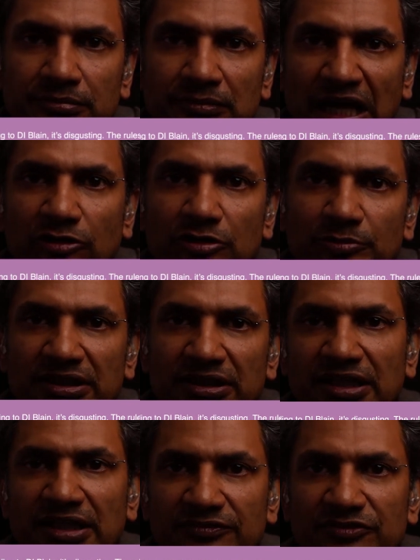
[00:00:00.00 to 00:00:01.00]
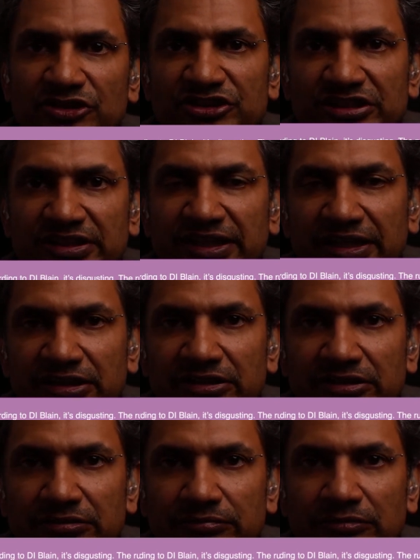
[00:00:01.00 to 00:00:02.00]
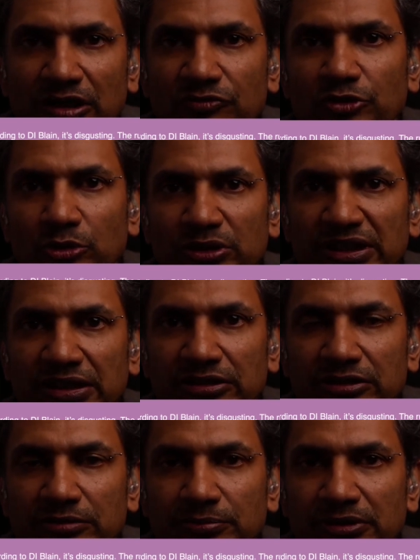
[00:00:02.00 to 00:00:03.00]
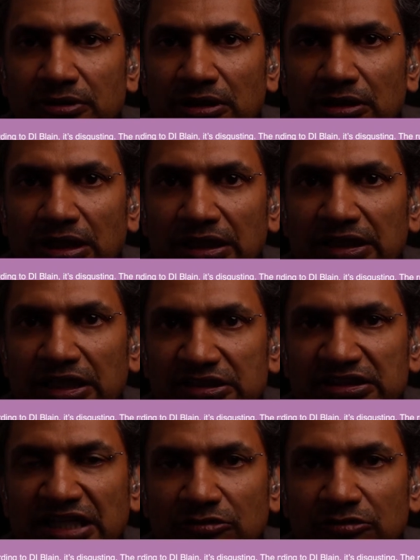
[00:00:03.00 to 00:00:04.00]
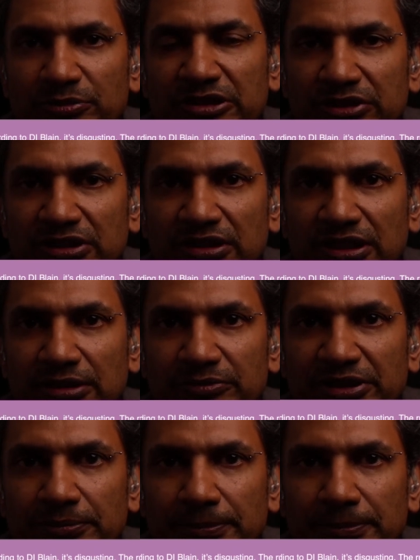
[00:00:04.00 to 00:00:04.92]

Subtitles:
I will be alive to see the end of where we end up and our town being reclaimed.